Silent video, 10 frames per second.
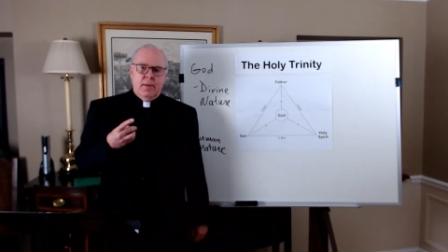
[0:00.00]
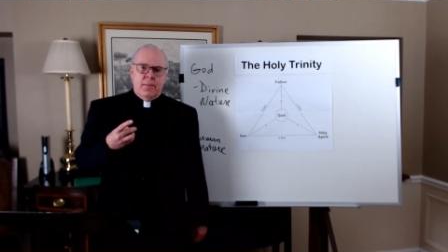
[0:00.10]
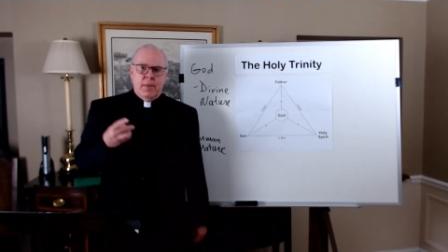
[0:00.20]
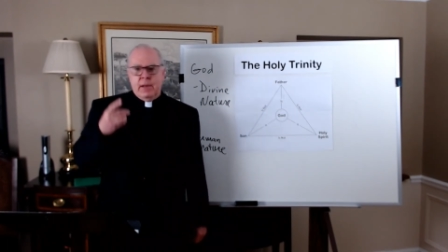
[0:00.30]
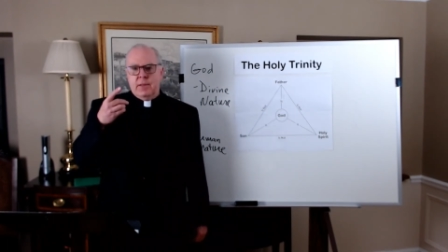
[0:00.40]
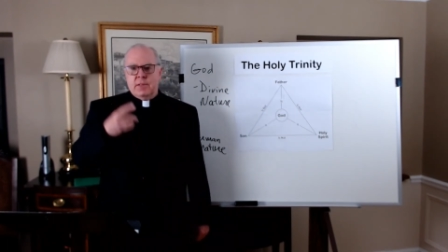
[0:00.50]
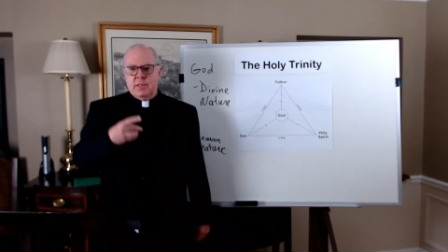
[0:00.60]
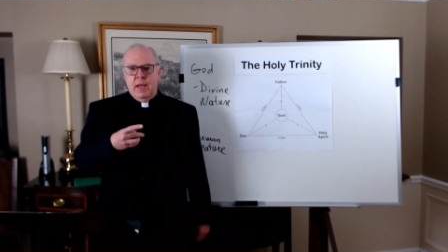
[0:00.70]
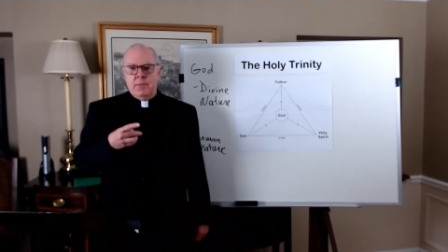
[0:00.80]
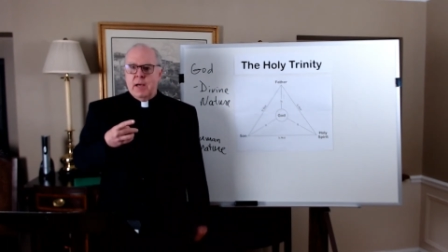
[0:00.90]
But at the
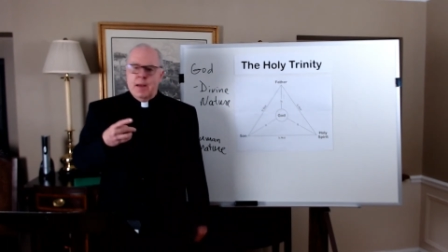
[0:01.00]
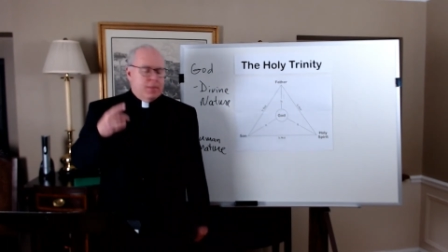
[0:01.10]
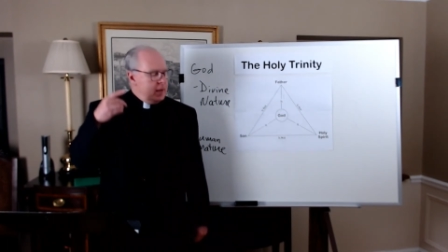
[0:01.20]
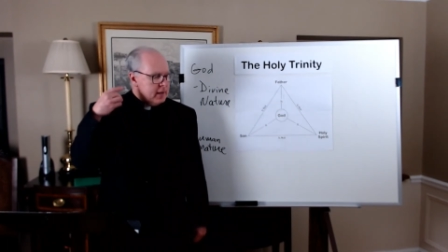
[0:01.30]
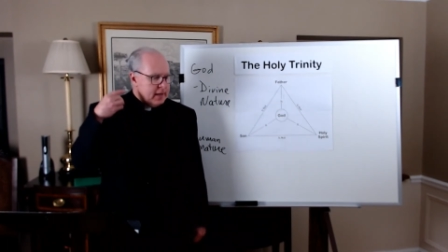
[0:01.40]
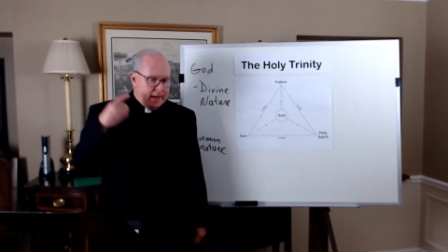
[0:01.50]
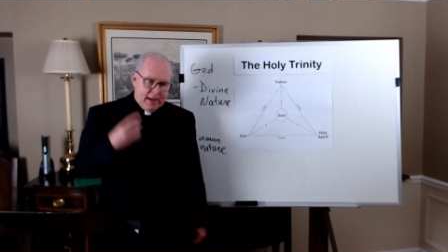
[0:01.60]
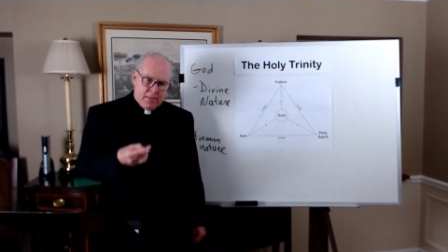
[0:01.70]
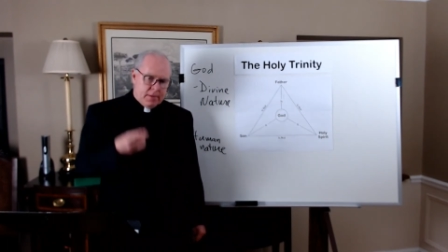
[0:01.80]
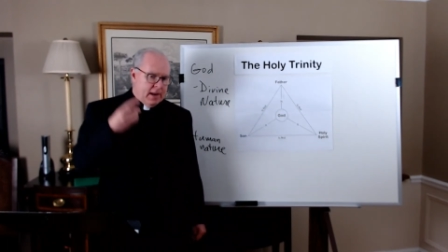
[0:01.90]
same time, he
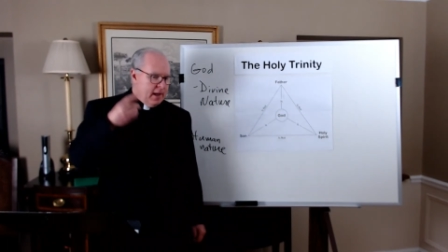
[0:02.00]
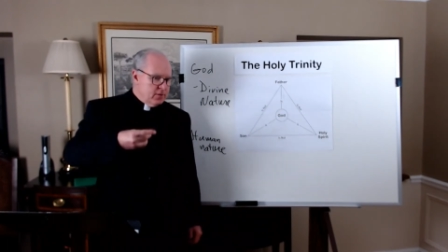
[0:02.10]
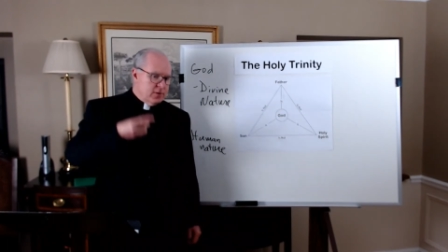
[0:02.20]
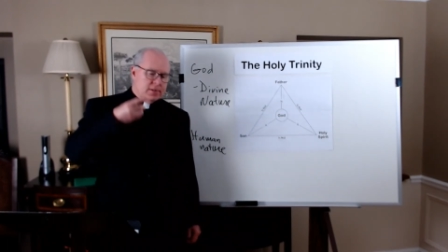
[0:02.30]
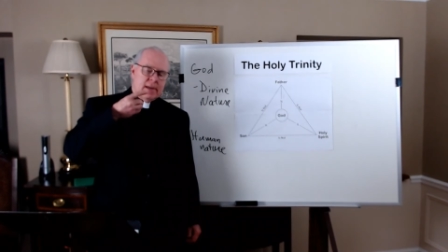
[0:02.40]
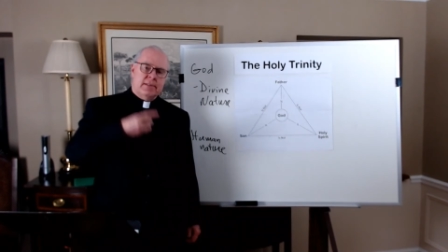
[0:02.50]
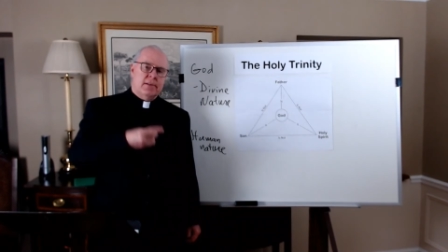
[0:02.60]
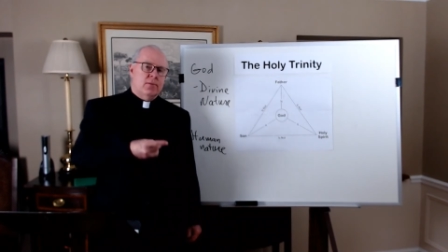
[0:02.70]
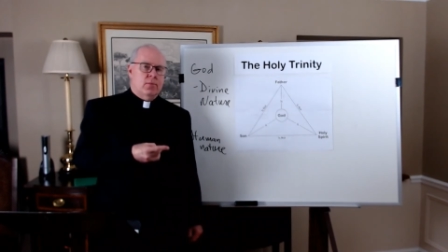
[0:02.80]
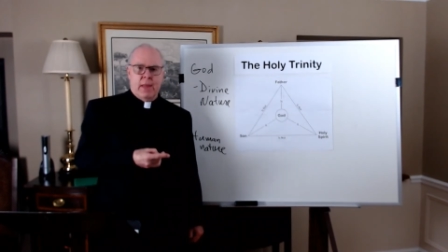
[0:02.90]
can't
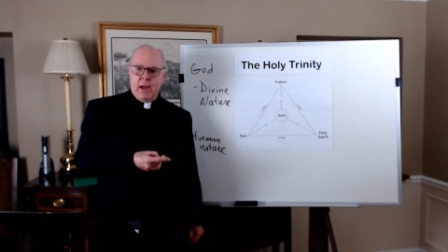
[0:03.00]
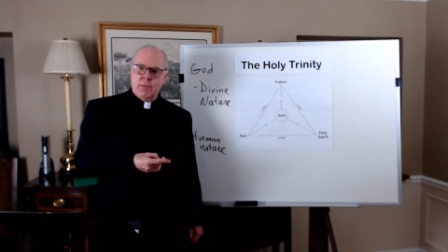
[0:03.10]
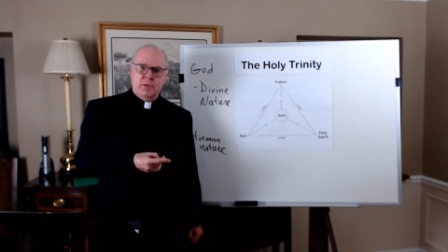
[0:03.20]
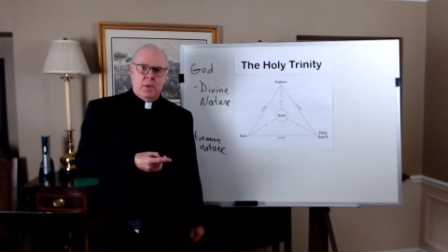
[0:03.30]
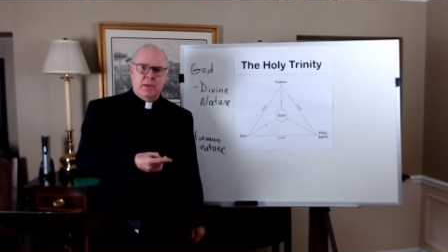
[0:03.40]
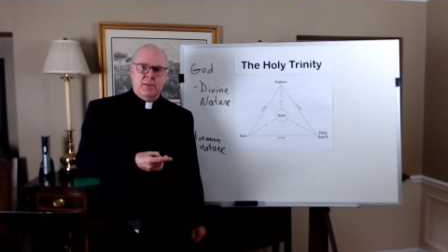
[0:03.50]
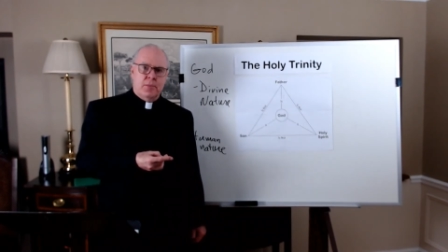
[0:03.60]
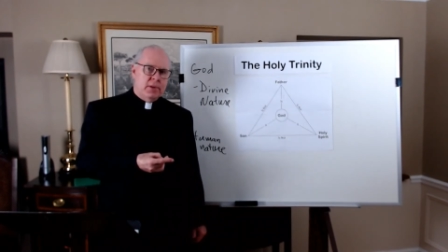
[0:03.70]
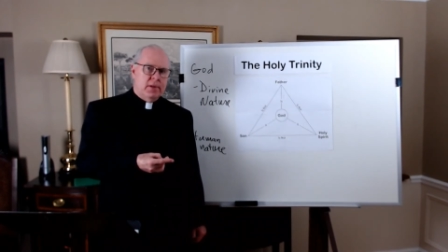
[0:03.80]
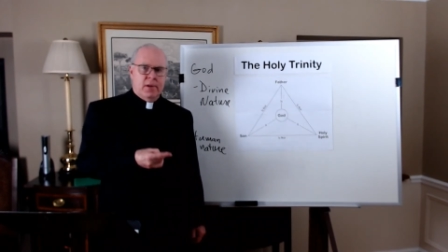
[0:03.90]
exercise that
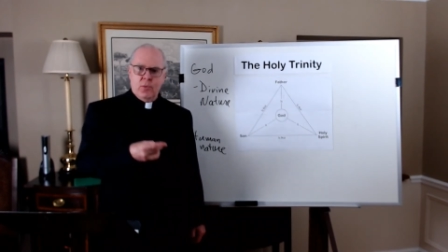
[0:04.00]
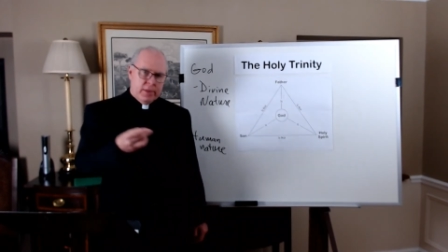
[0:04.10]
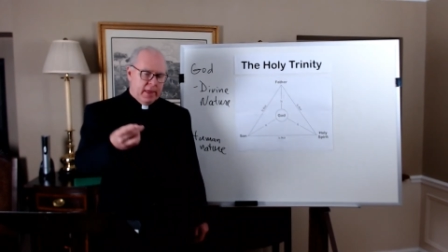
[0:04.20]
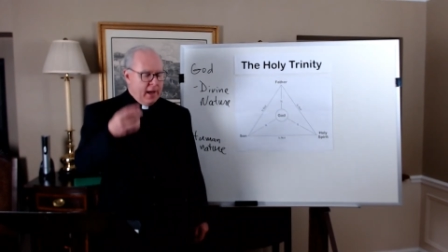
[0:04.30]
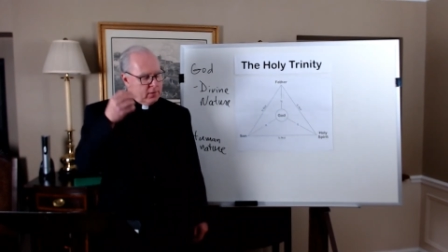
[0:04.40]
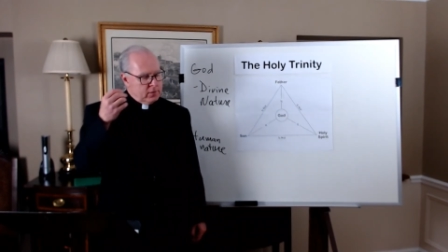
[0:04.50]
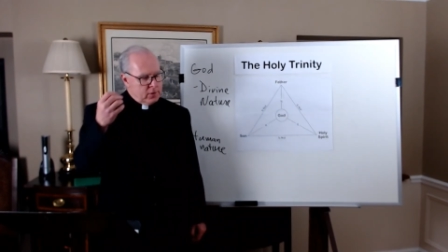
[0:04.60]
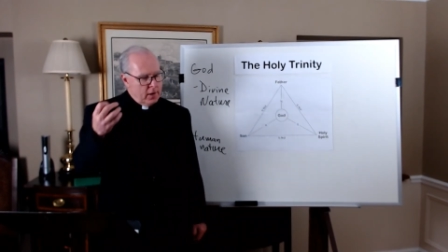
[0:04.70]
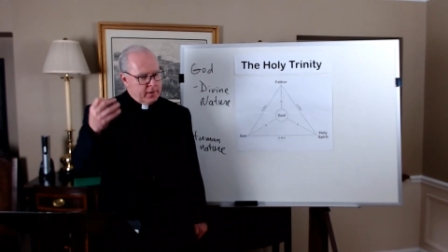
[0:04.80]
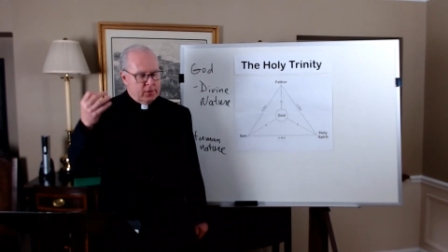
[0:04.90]
responsibility without
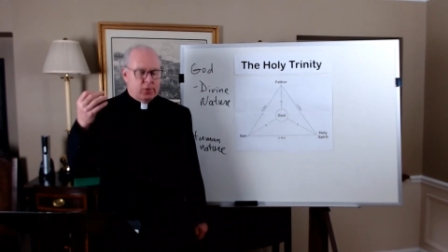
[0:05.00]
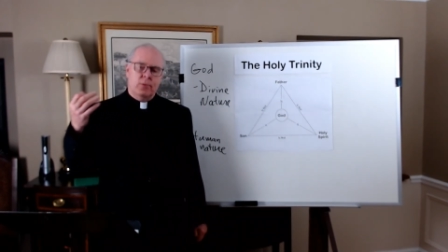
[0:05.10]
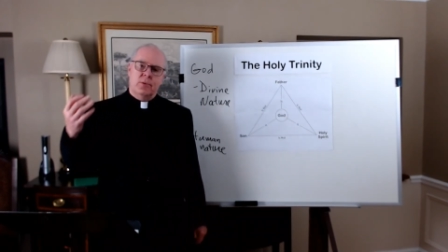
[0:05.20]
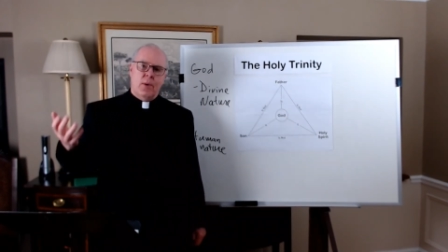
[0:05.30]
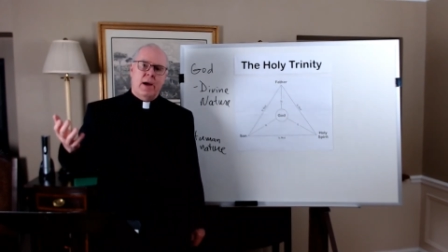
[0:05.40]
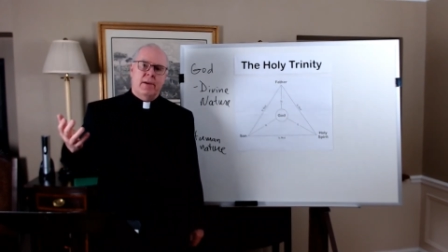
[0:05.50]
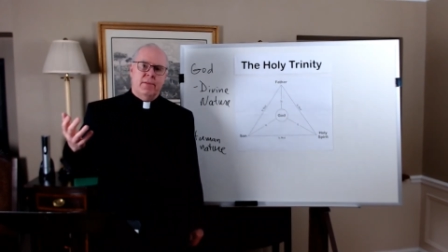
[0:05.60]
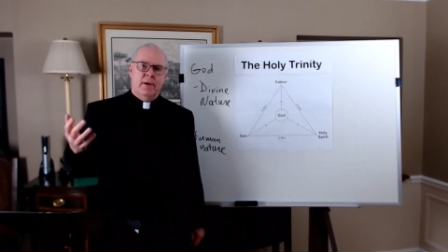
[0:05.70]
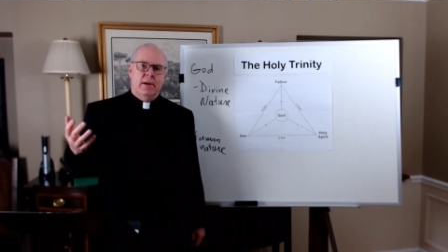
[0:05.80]
talking to his wife.